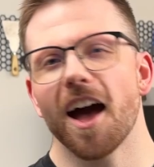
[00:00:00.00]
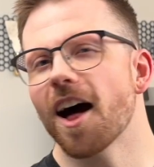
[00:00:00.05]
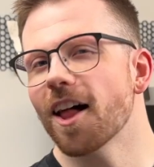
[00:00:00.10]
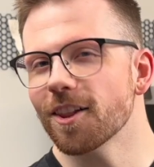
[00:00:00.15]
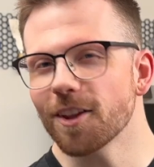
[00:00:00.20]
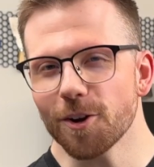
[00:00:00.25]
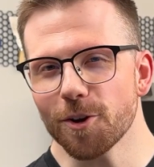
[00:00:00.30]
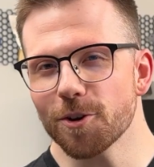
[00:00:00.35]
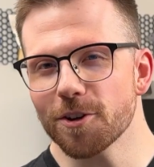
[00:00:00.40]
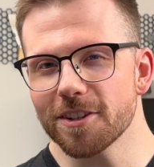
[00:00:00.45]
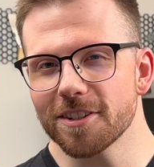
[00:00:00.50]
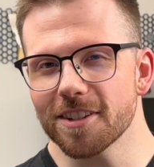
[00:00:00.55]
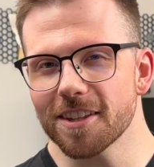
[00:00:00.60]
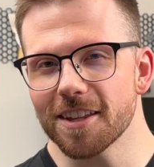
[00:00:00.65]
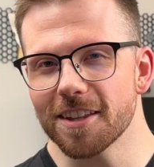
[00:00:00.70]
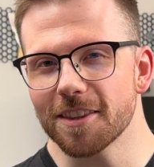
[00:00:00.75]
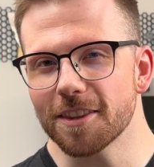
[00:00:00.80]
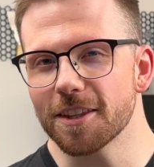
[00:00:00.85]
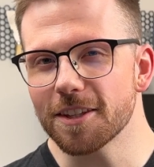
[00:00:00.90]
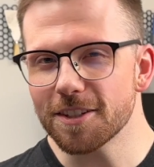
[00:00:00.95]

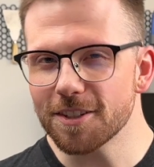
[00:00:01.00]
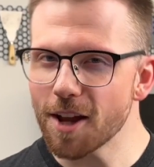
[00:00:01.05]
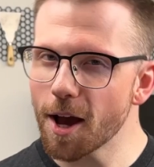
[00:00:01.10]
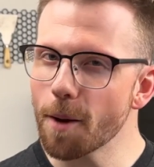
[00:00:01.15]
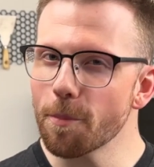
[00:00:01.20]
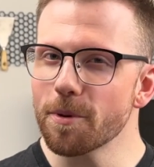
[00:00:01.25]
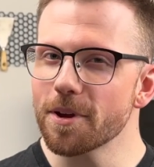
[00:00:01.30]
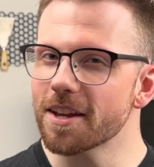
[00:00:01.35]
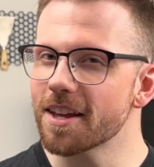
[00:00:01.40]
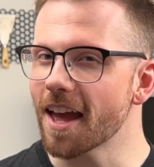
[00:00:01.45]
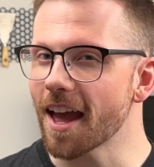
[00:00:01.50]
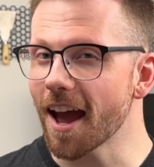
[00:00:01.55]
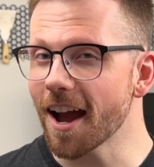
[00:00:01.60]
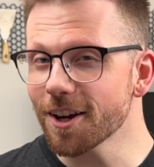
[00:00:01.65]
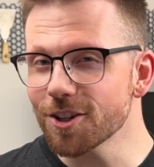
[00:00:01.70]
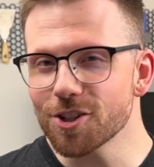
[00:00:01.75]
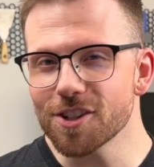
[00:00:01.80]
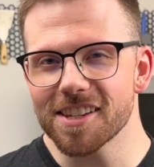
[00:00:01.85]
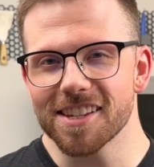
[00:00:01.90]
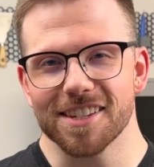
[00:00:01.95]
Hilariously, this topic
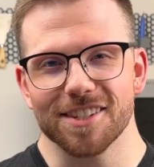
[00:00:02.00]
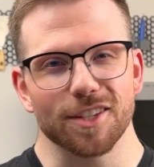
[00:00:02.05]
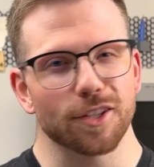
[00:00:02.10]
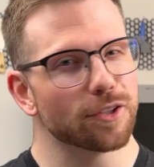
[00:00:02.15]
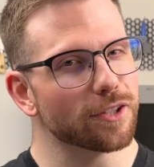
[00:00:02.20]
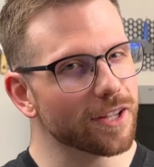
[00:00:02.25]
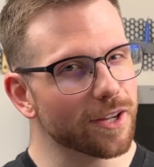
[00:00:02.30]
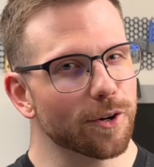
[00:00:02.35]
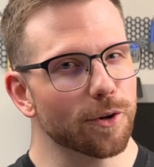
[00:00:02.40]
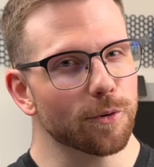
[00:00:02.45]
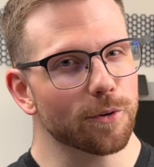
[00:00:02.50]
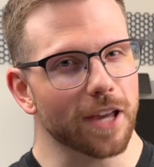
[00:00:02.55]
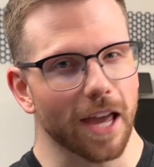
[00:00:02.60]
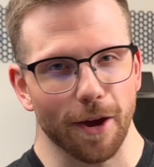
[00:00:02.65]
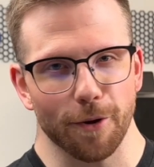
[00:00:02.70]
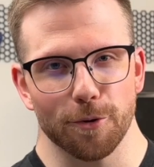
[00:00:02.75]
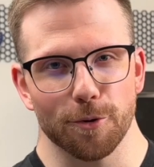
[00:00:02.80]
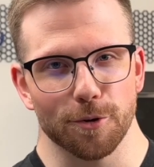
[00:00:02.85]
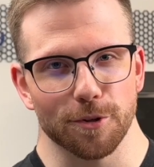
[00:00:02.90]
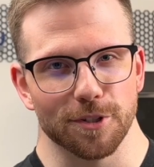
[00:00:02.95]
actually is a little
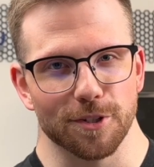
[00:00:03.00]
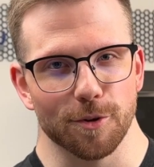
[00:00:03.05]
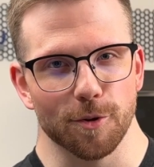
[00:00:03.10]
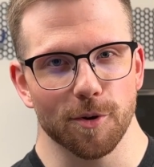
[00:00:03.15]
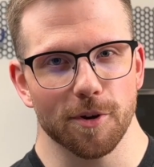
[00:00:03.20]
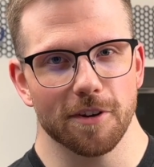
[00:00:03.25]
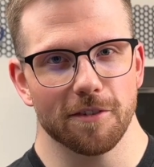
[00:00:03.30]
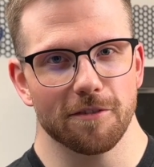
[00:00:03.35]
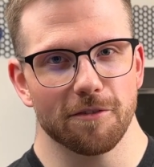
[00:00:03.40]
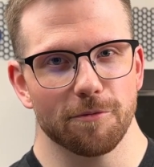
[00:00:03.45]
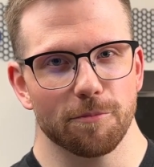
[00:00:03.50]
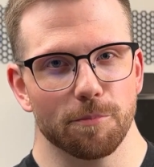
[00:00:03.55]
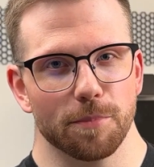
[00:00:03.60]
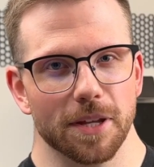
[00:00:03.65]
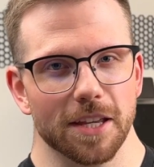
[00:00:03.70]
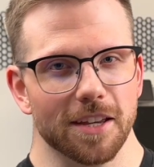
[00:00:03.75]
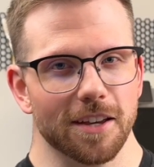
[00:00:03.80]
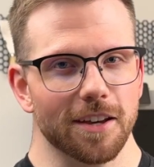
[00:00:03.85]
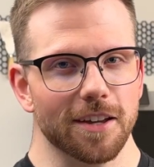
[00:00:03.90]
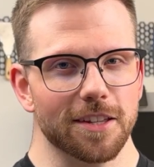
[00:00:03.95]
counterintuitive
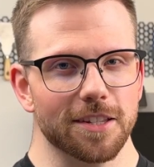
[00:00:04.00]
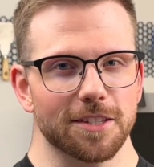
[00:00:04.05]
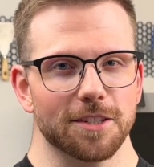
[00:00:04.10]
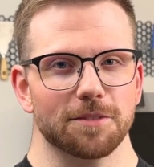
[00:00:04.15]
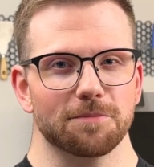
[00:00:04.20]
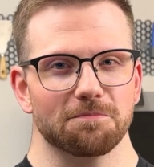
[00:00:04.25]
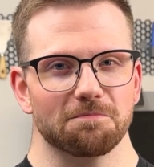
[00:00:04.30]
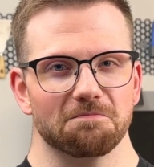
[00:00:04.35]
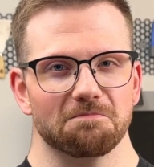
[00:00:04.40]
because